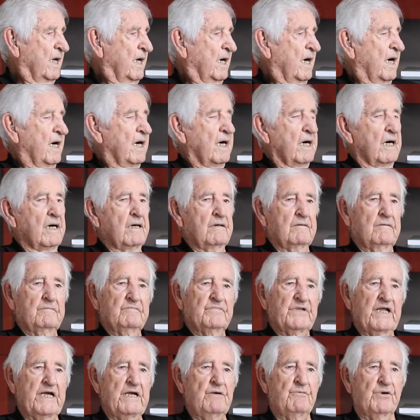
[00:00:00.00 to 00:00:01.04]

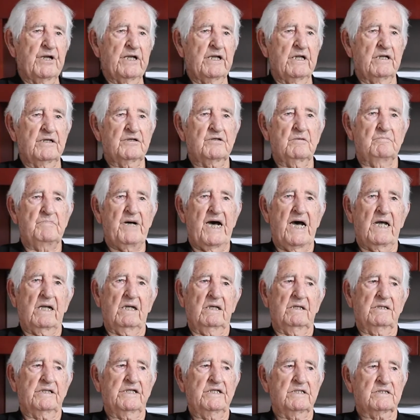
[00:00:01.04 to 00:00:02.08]
They went into
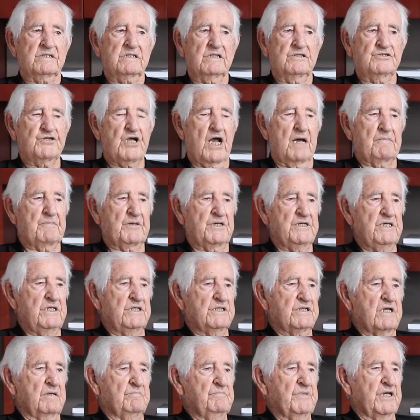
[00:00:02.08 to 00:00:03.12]
battle against the
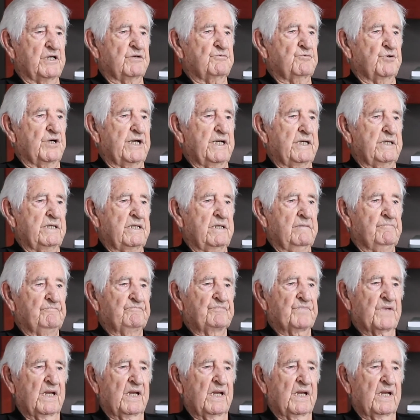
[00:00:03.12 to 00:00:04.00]
Japanese at Midway,